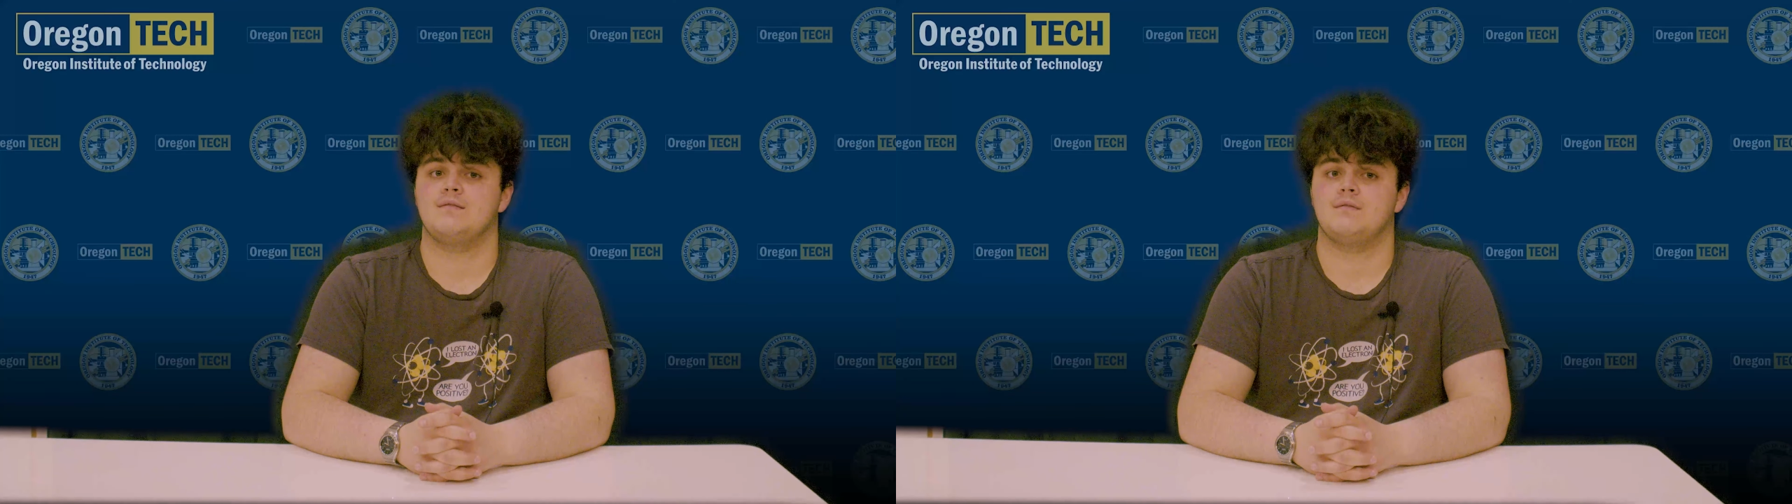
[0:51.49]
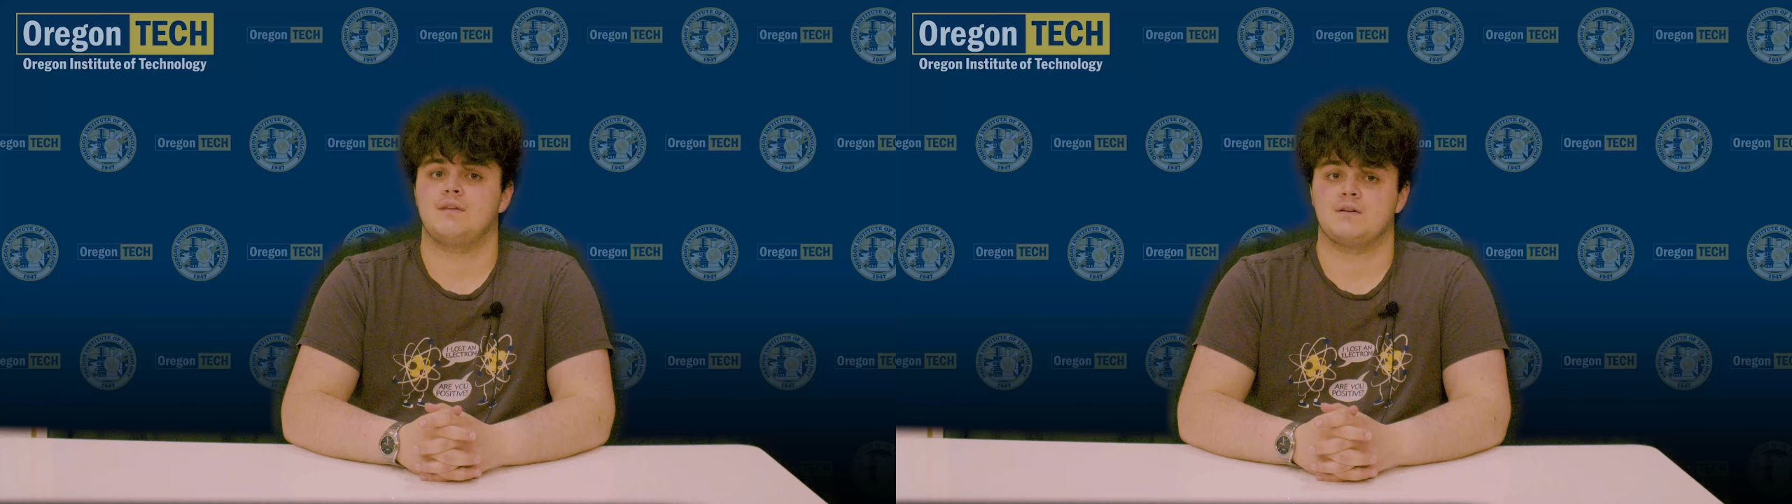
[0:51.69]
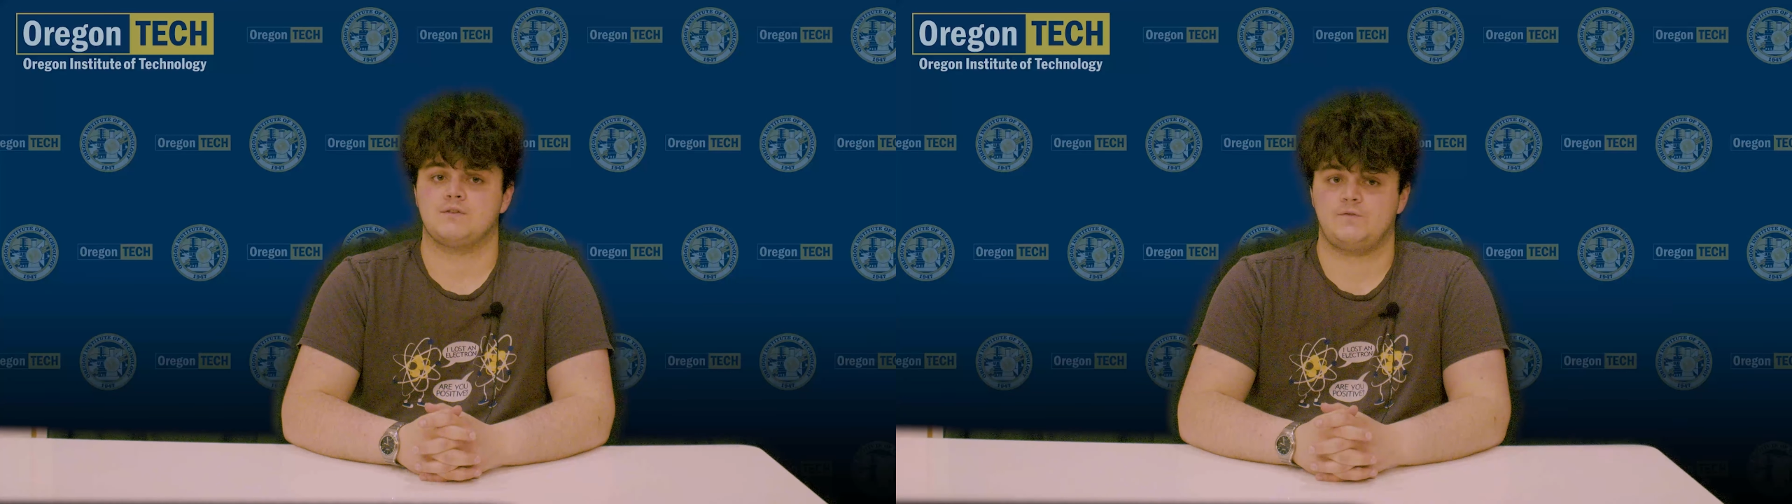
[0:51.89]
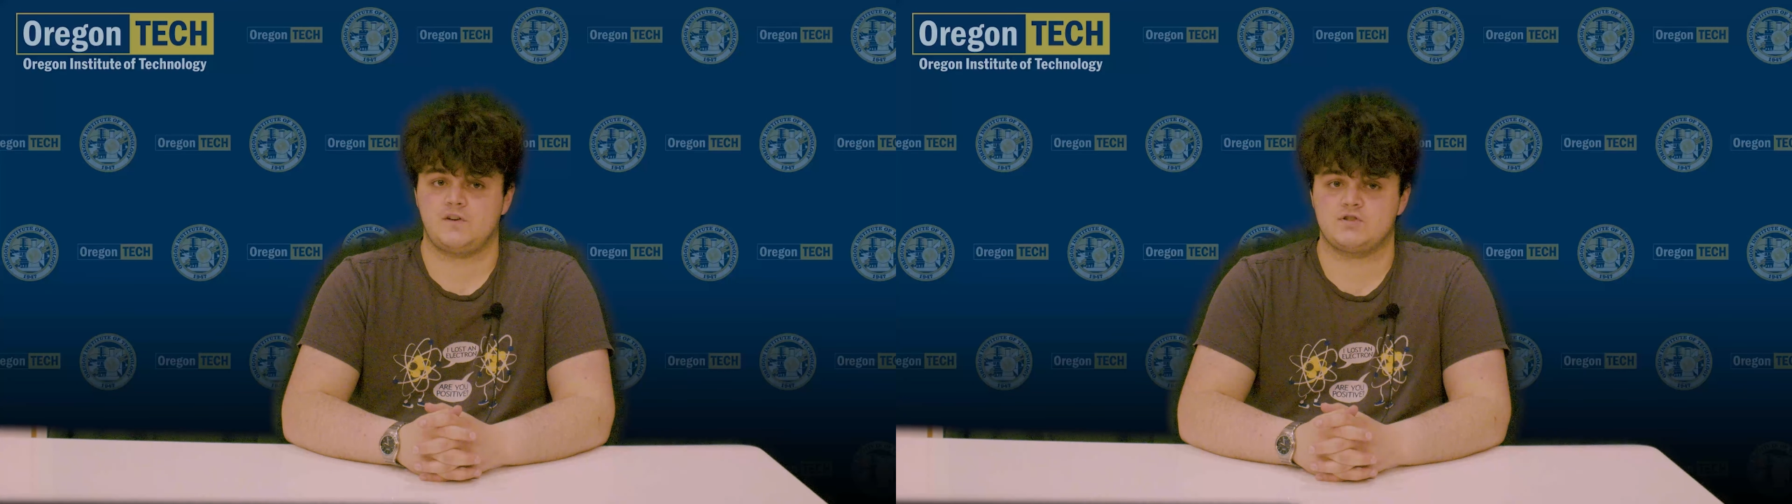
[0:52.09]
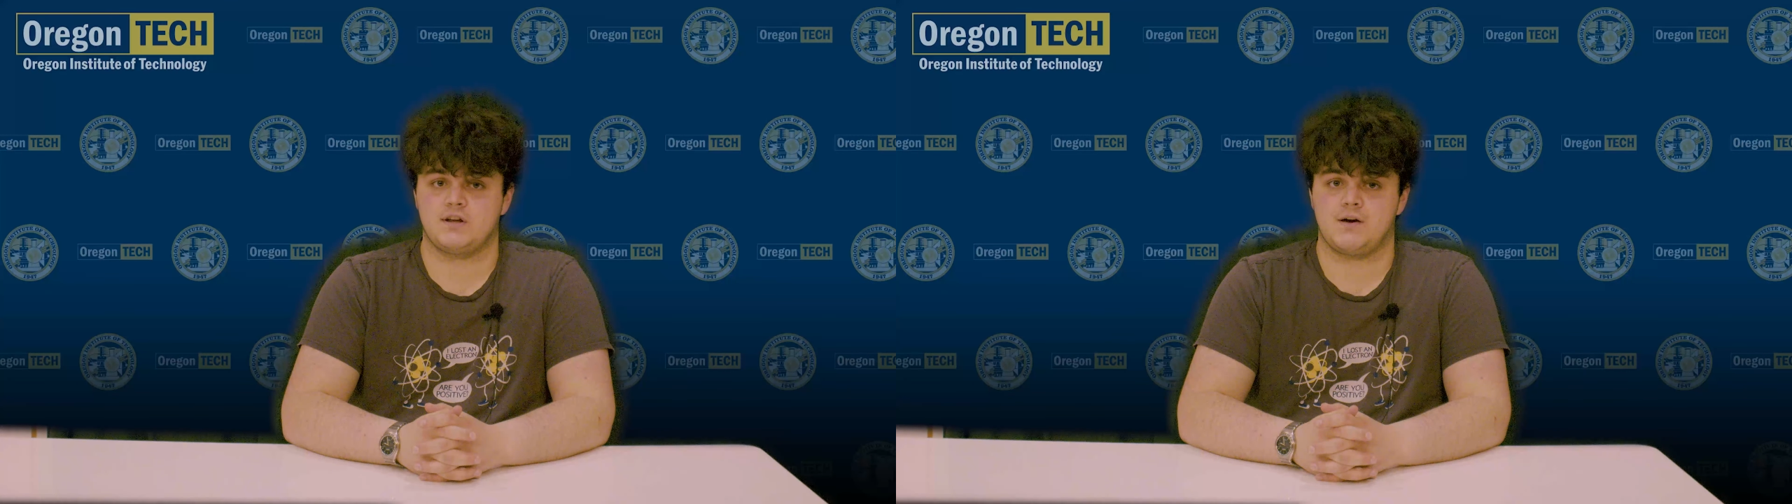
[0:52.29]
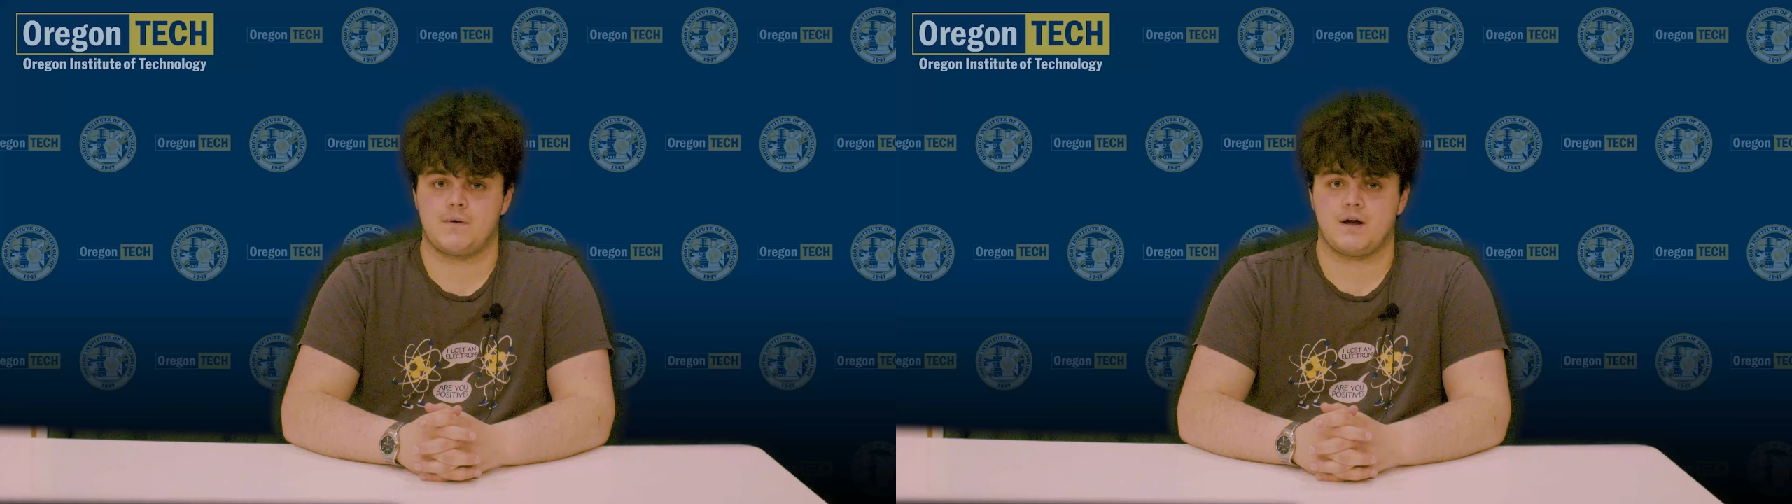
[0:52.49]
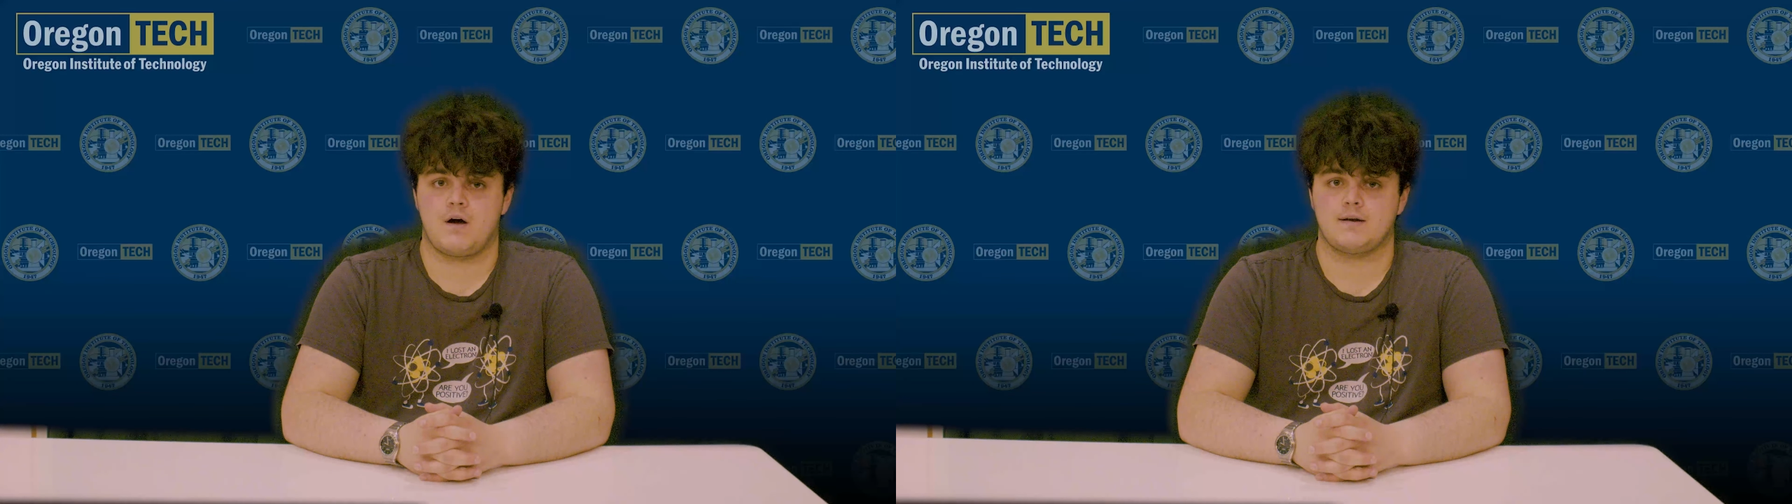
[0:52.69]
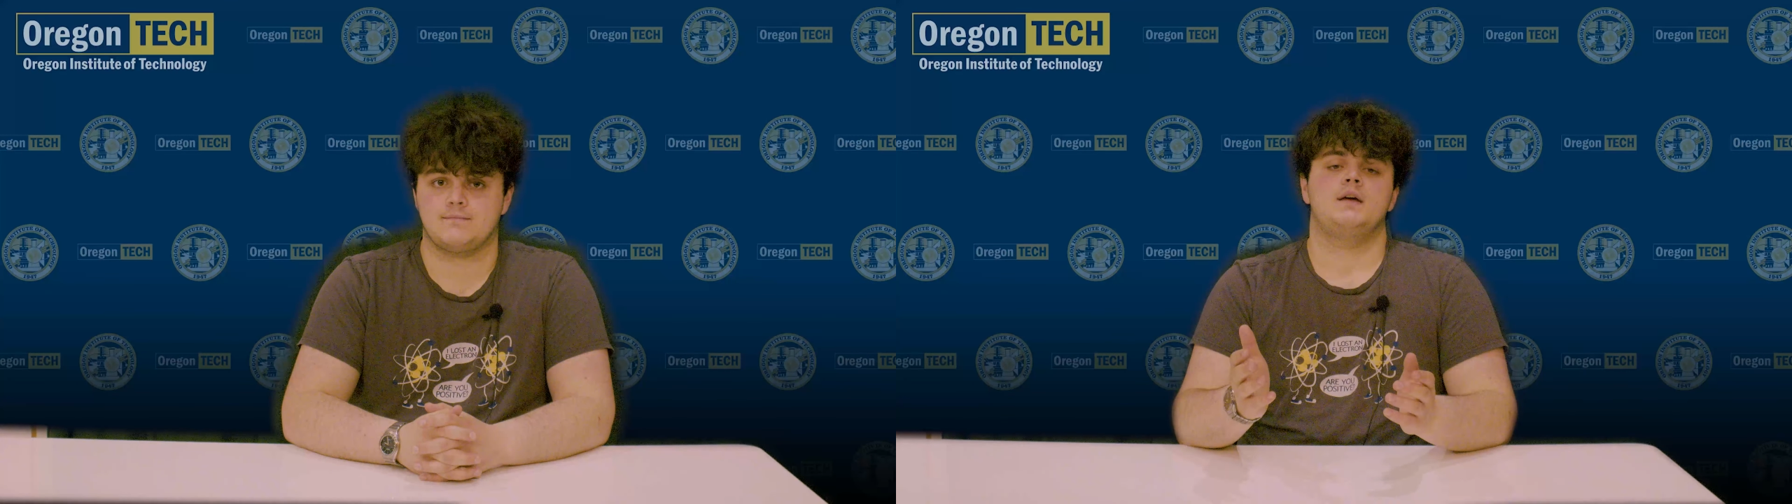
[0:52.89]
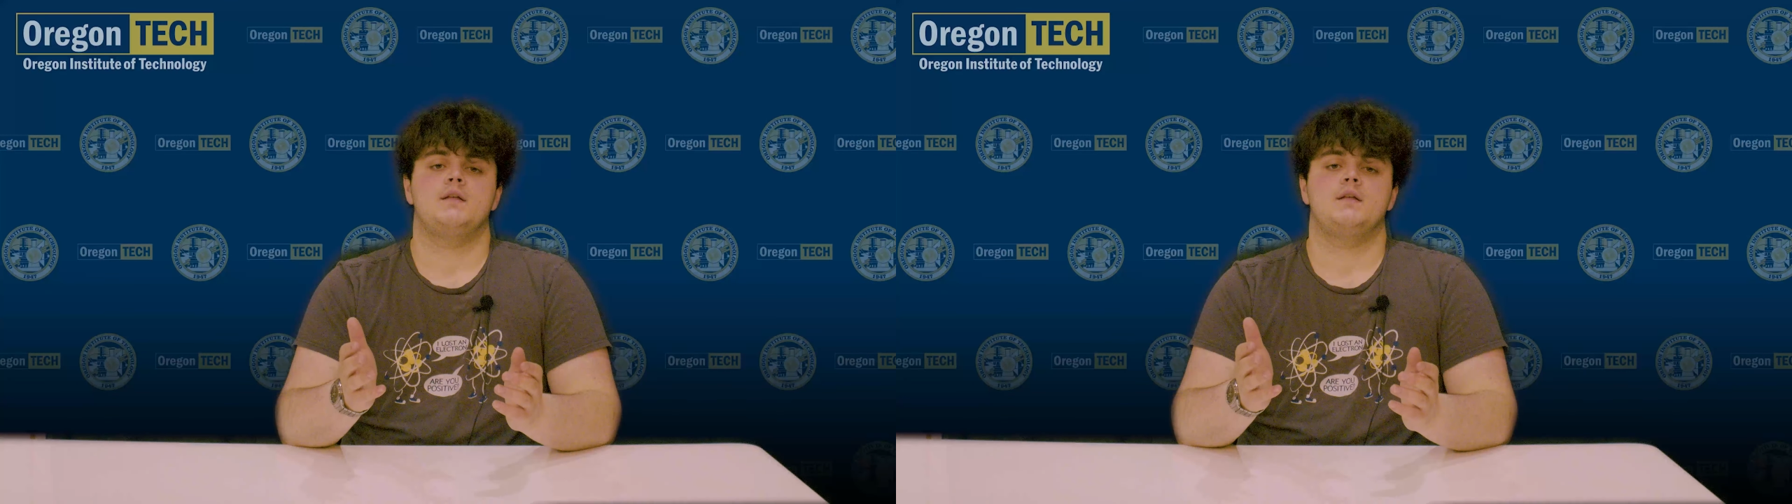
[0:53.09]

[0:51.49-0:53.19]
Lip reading: there is phishing going on.